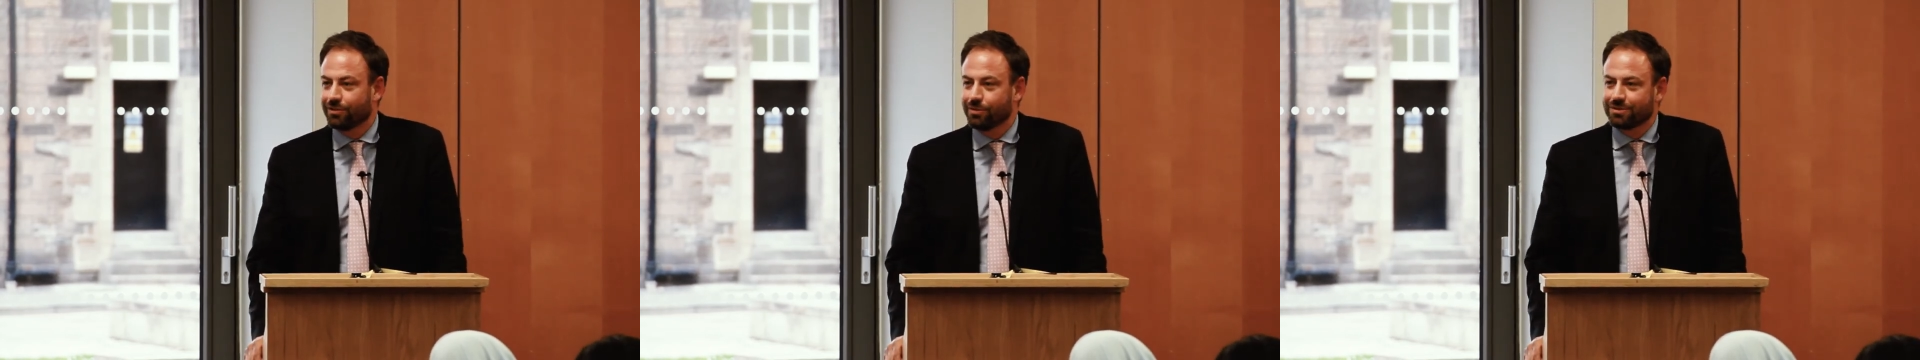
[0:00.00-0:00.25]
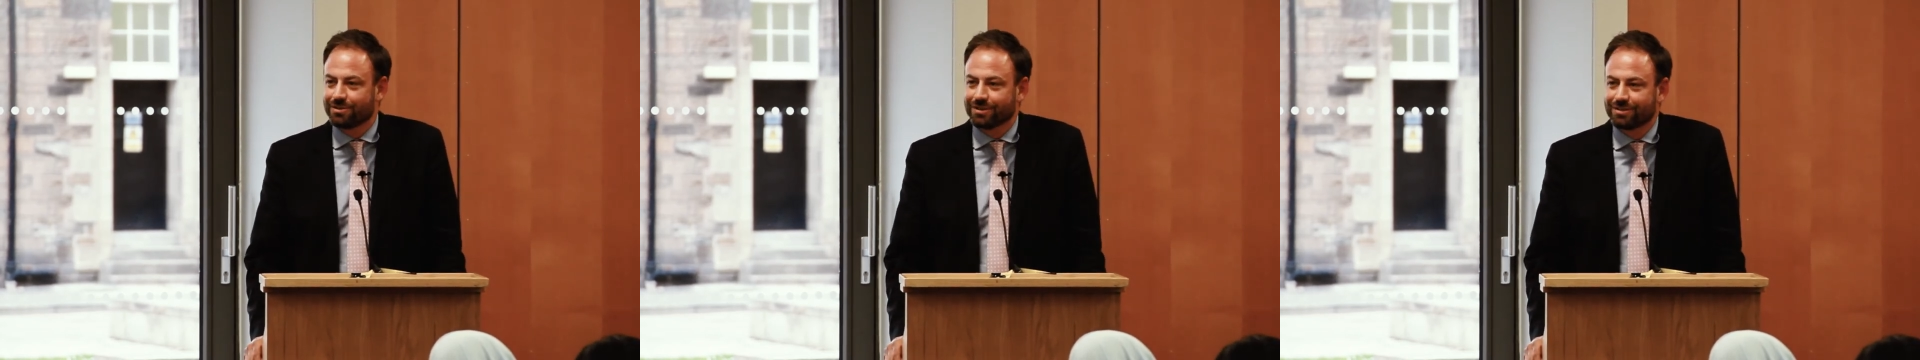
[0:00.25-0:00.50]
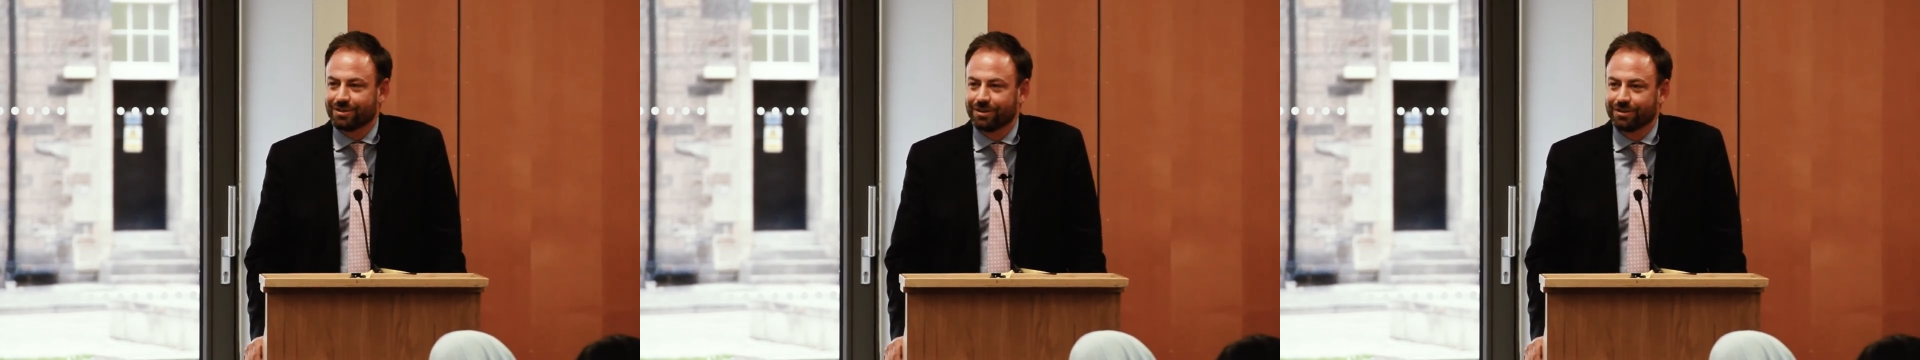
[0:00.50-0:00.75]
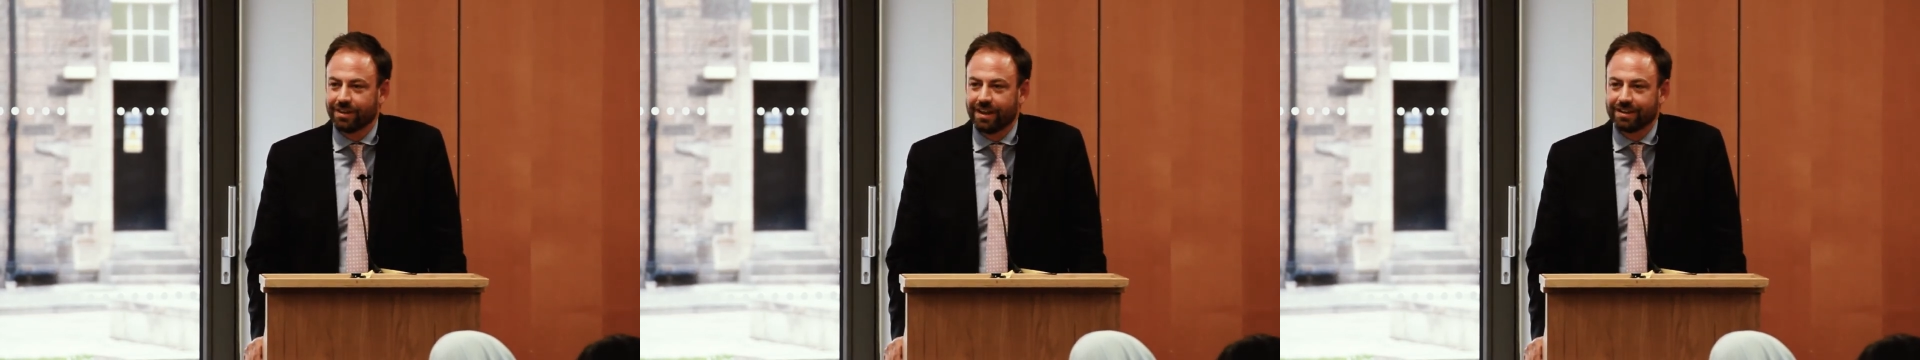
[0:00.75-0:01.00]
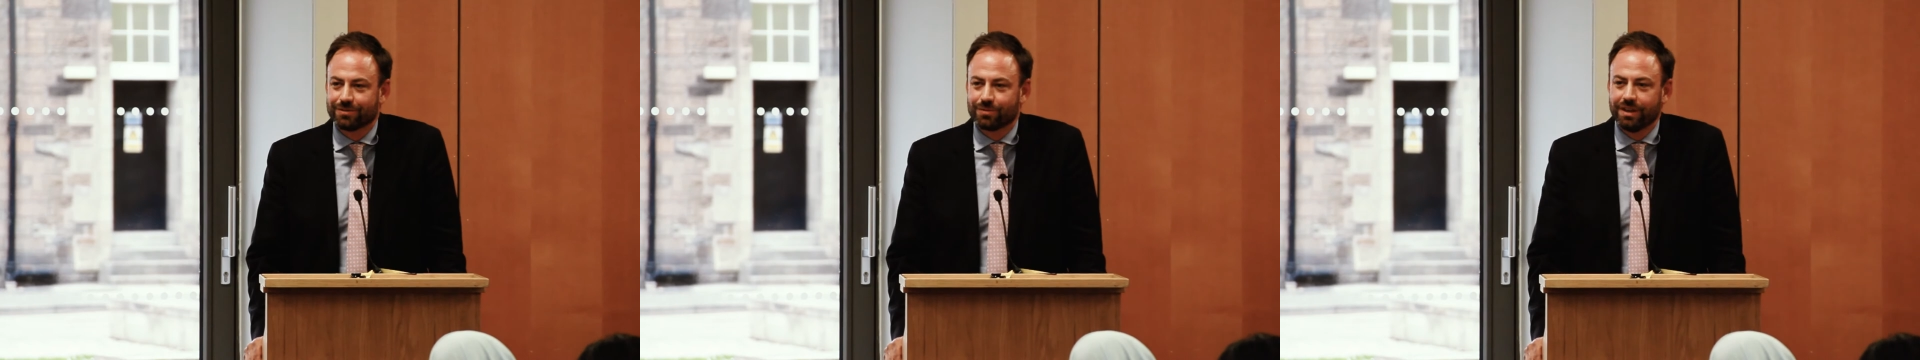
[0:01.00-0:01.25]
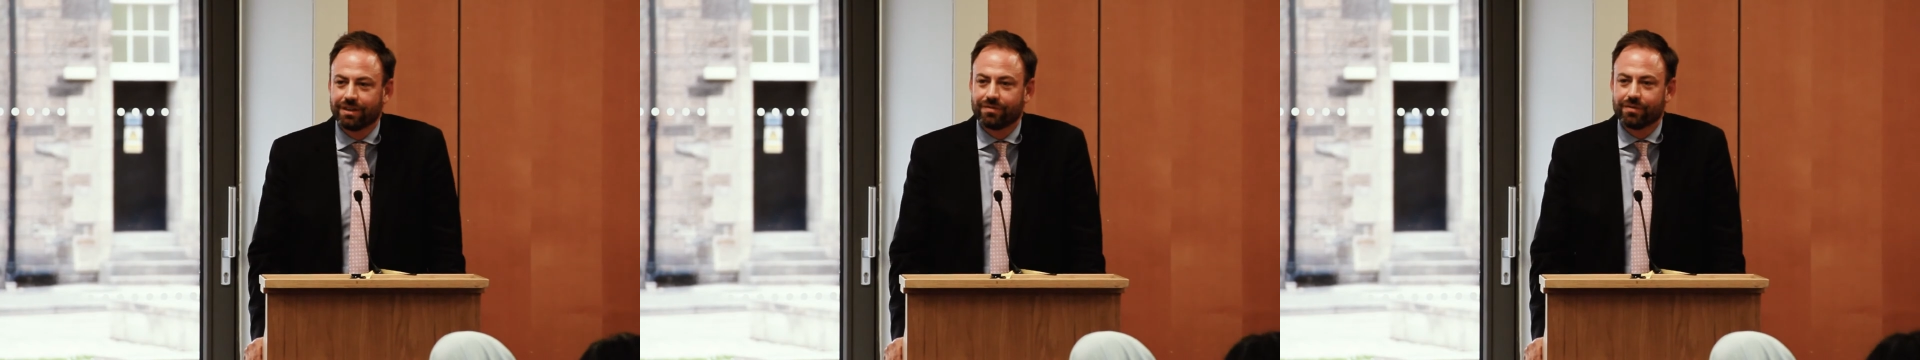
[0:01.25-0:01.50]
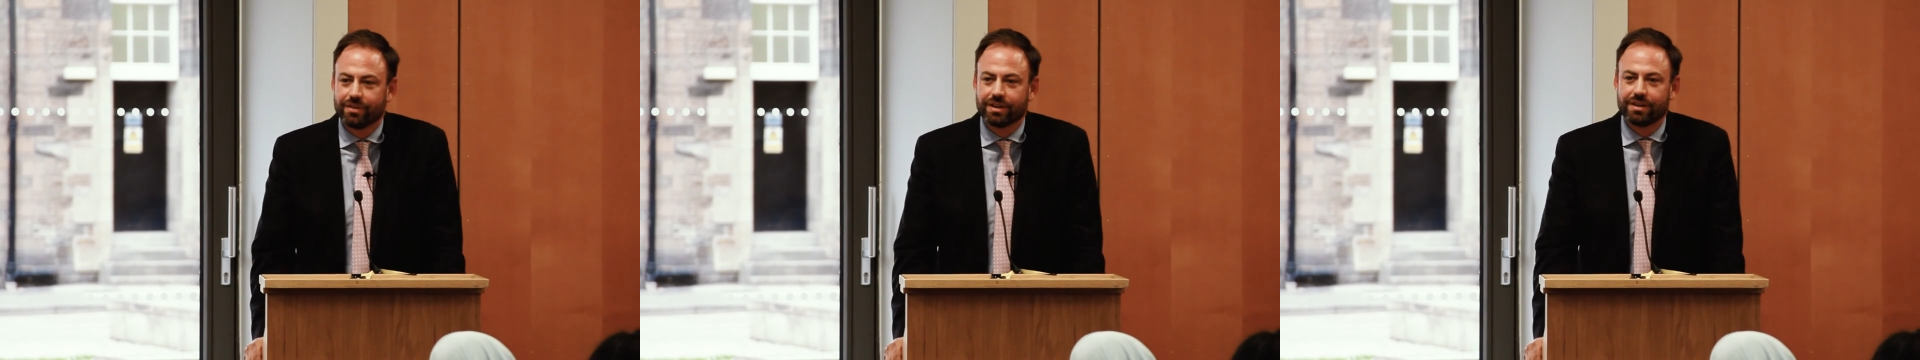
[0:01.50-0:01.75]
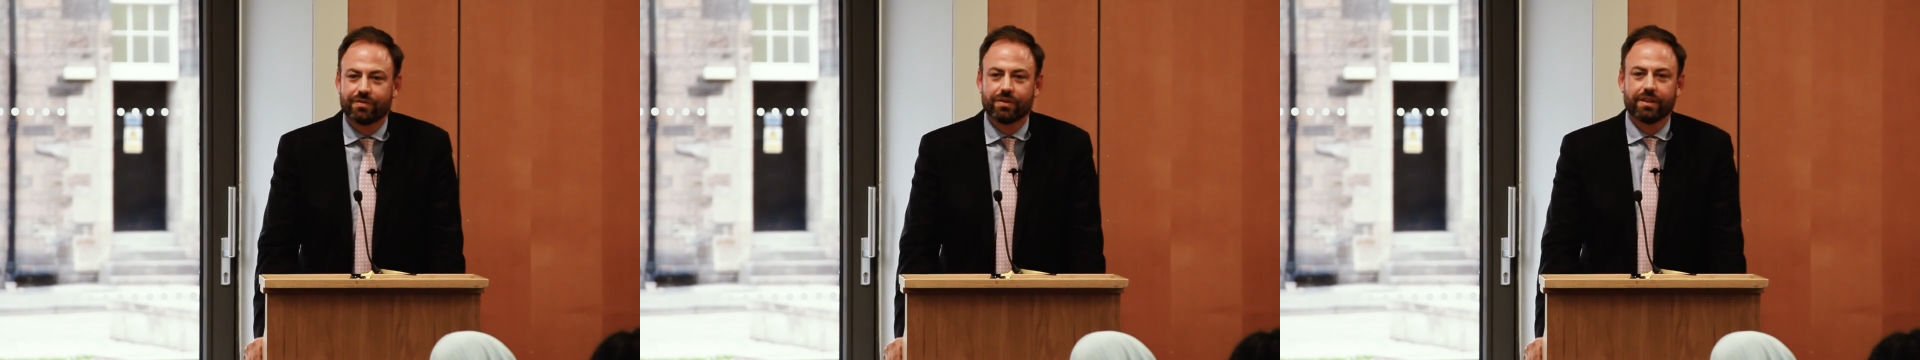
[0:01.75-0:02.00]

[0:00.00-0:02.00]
who was just here last week for the Gifford